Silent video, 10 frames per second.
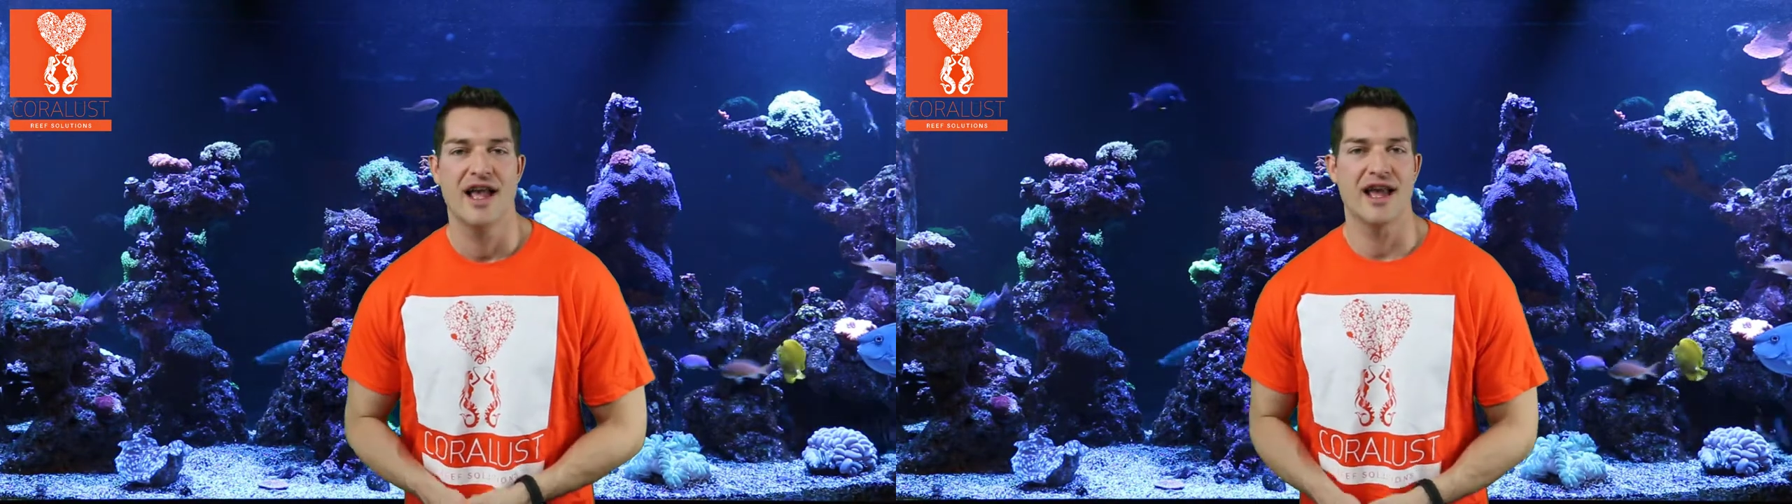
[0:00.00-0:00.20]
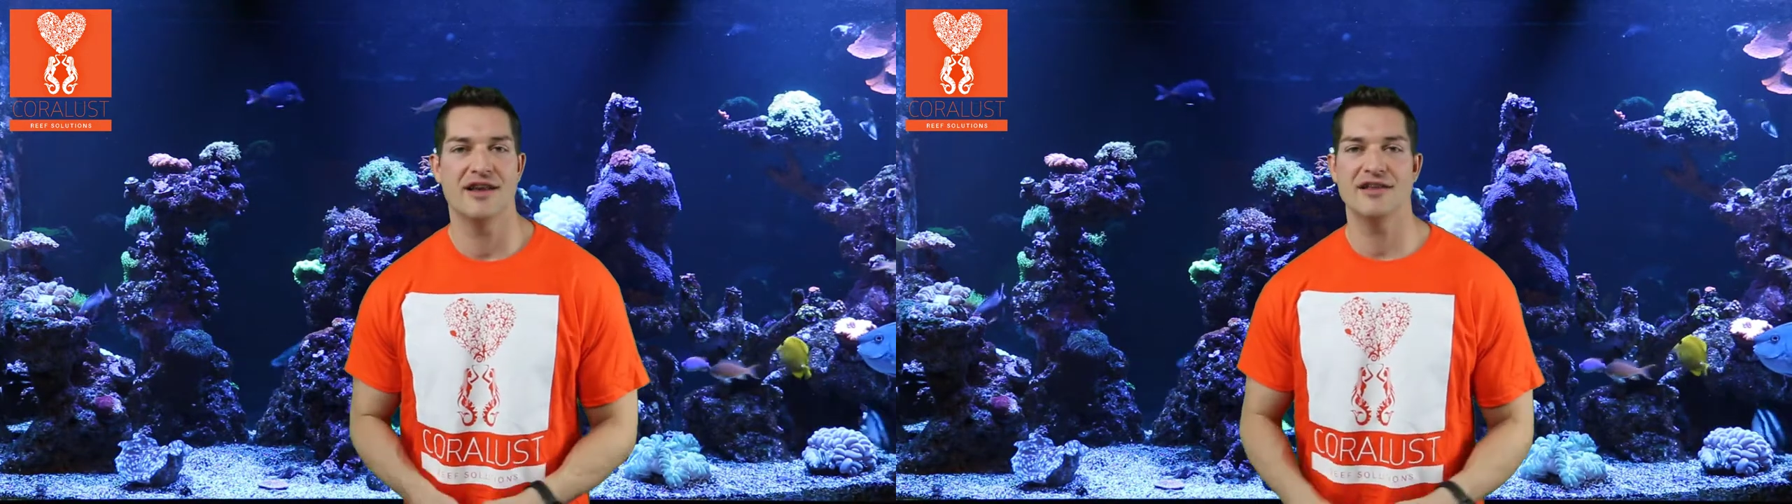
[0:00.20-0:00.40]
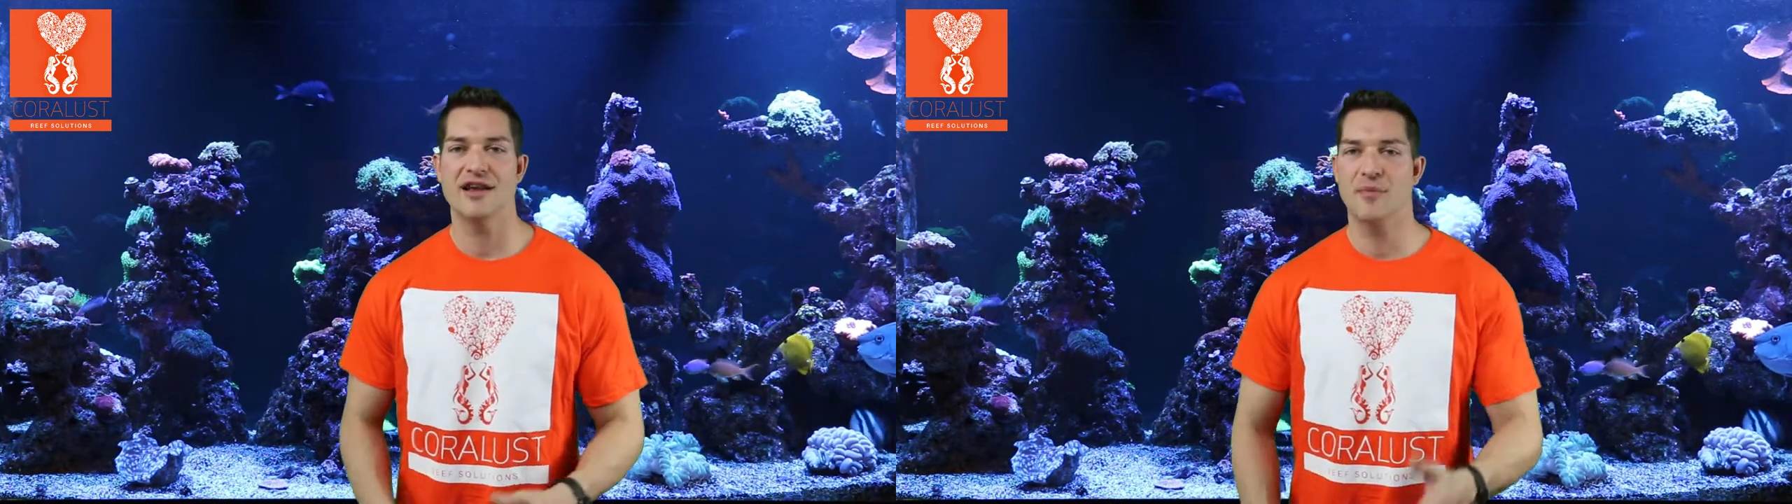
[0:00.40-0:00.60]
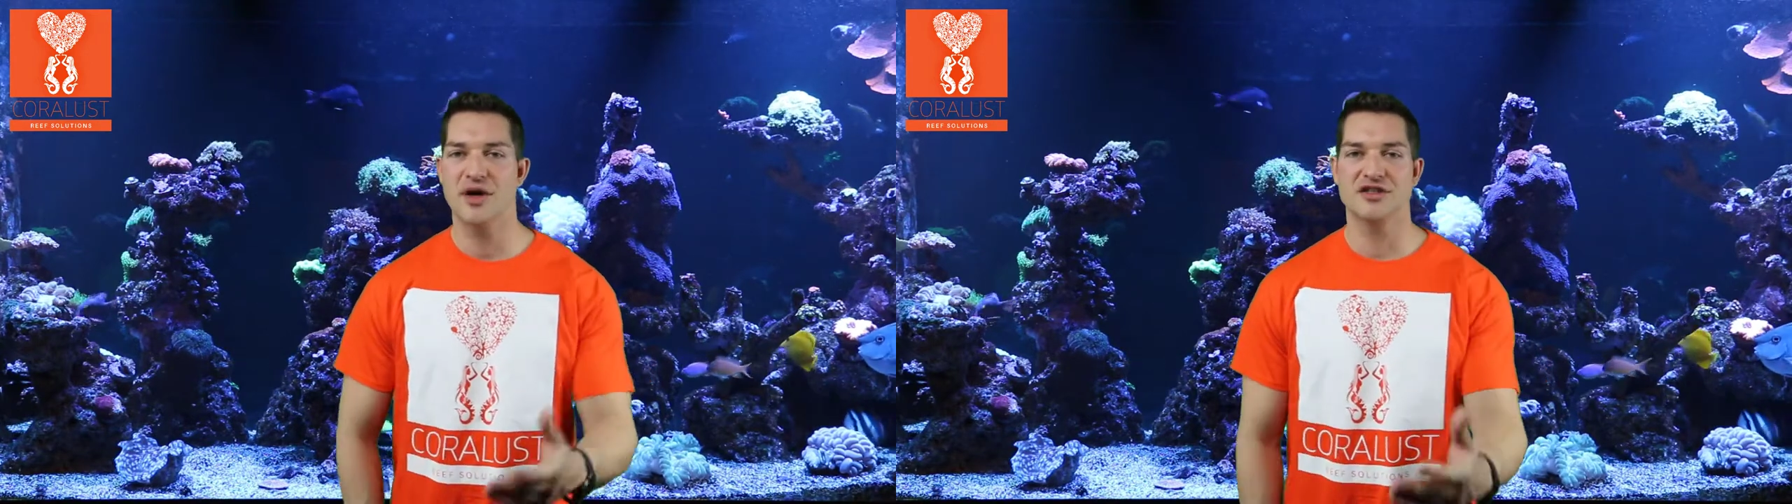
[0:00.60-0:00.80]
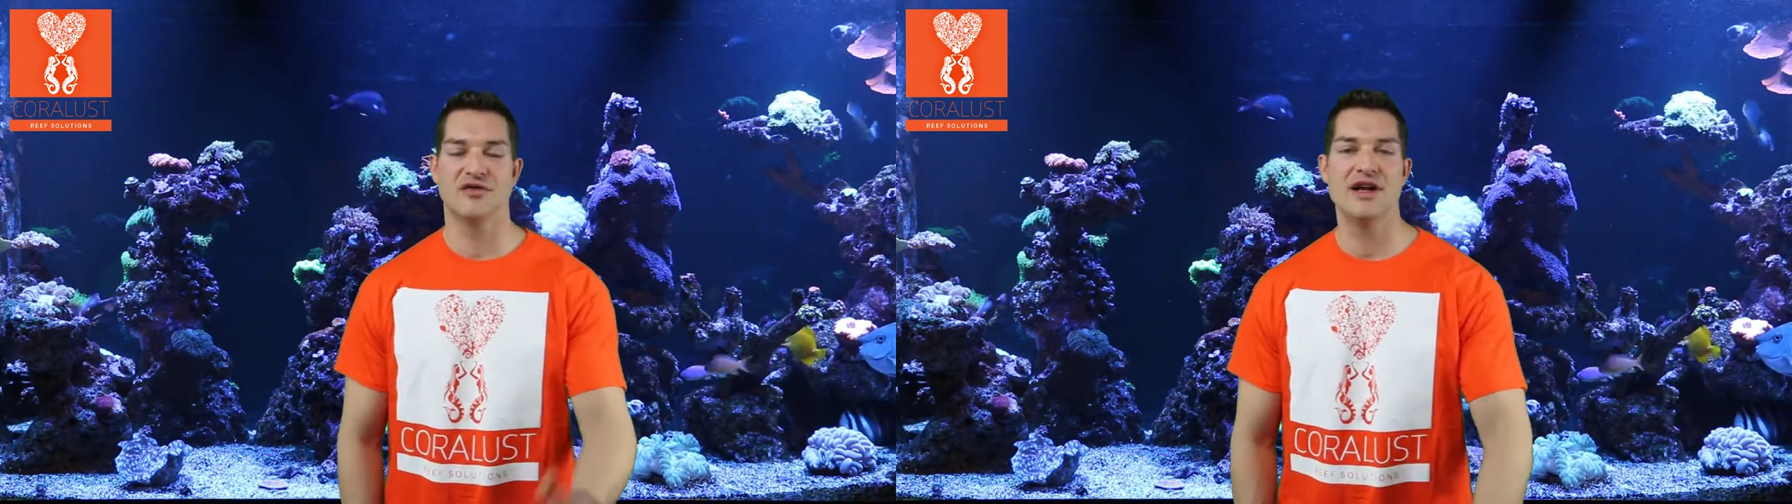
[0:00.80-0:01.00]
and a
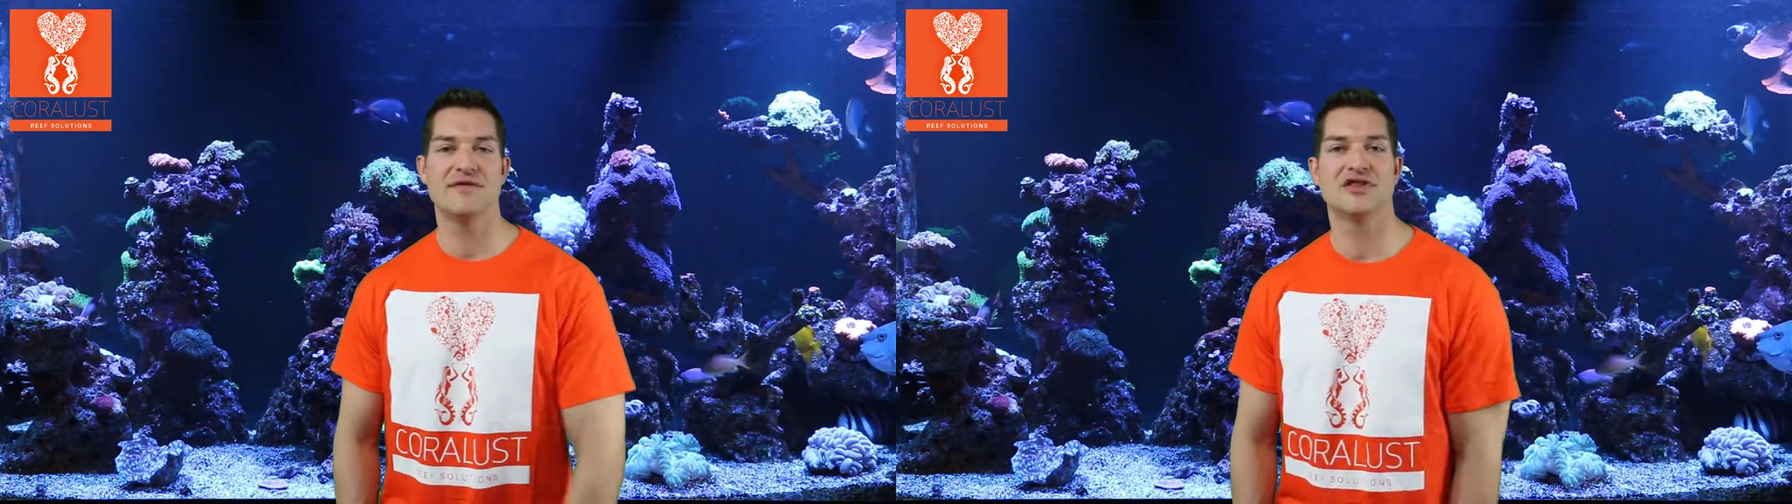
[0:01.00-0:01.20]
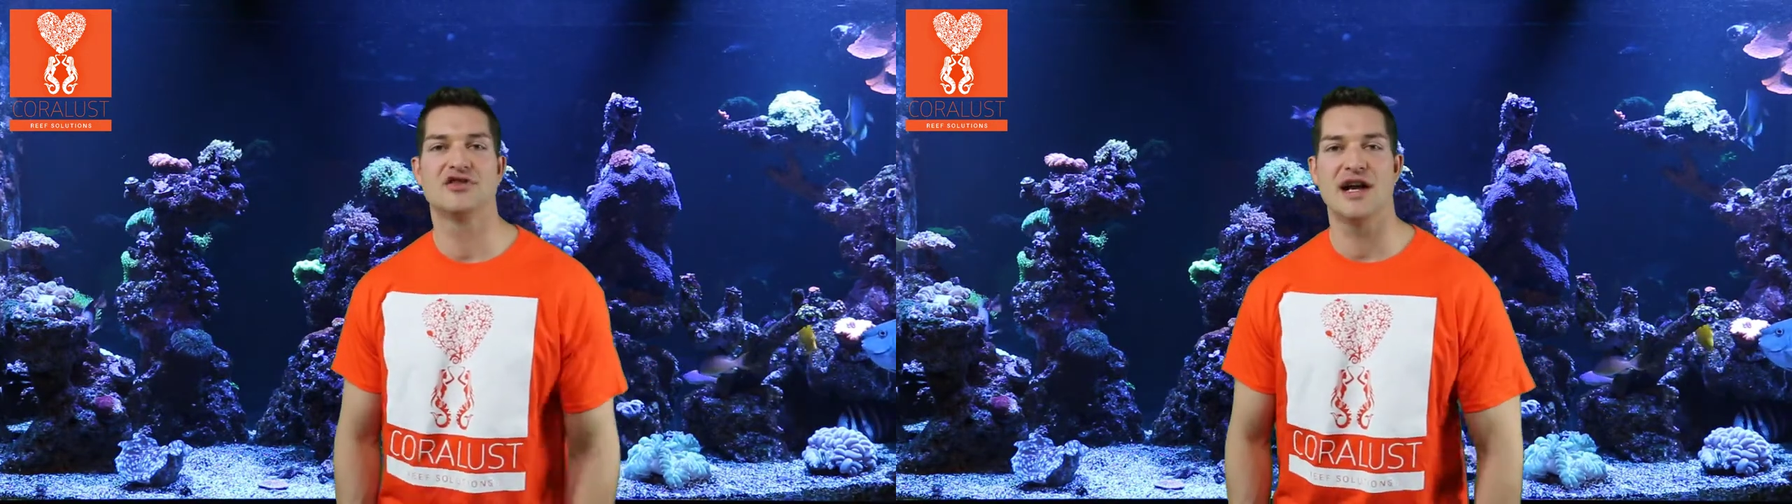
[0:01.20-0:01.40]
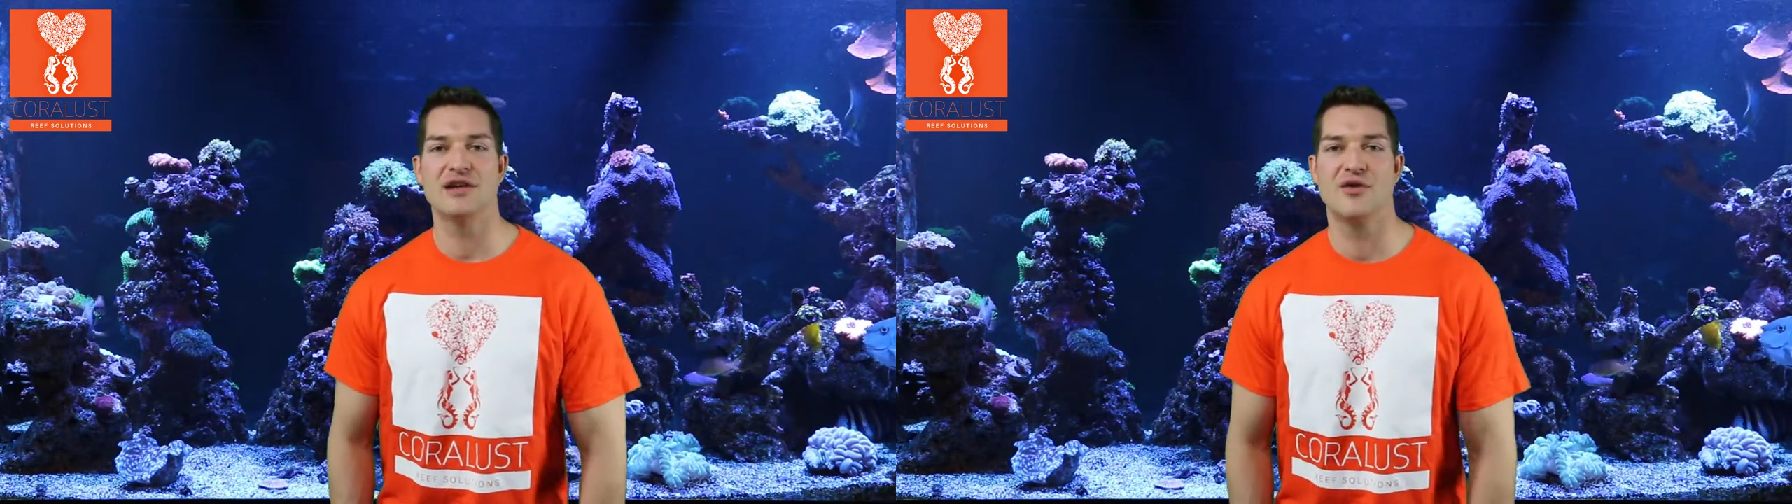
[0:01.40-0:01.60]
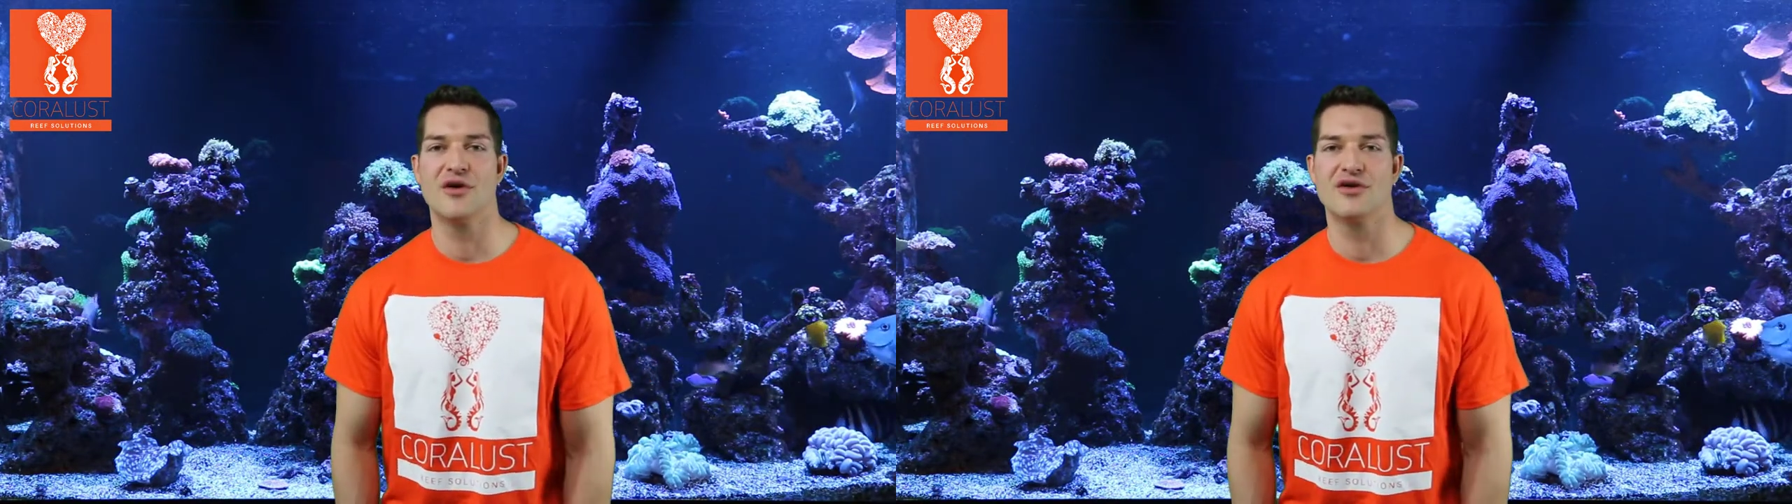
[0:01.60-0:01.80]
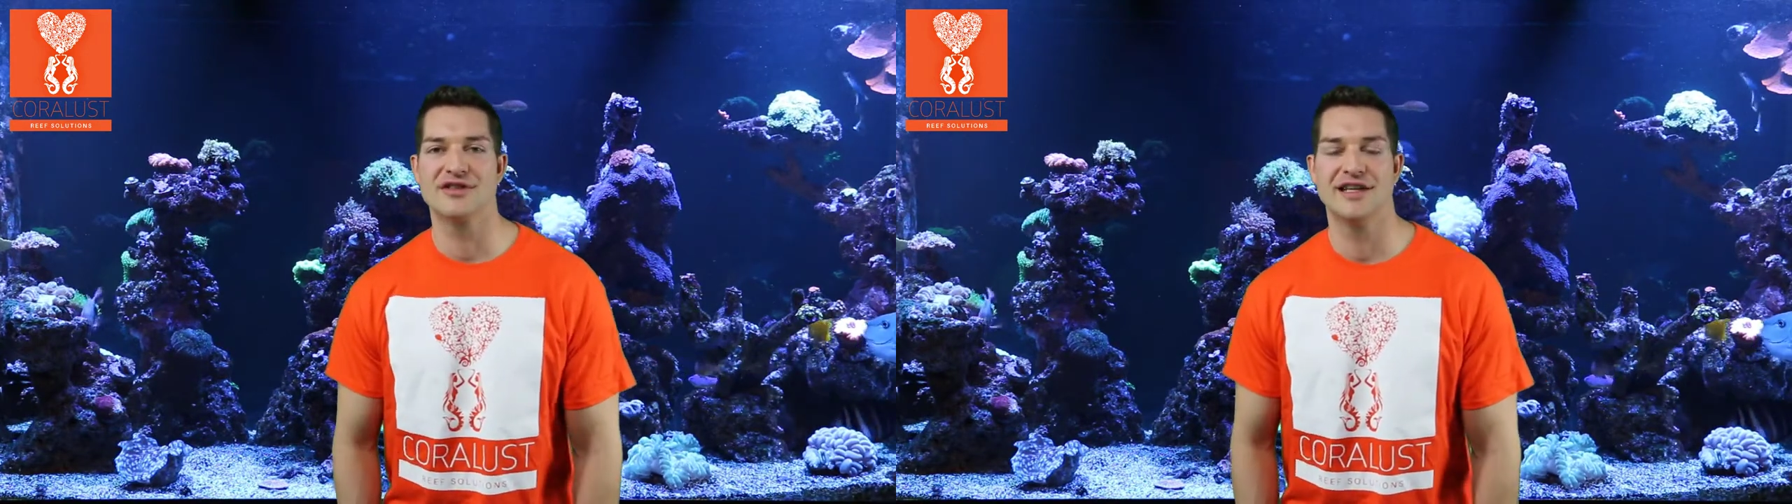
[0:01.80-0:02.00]
bunch of reefers trade corals,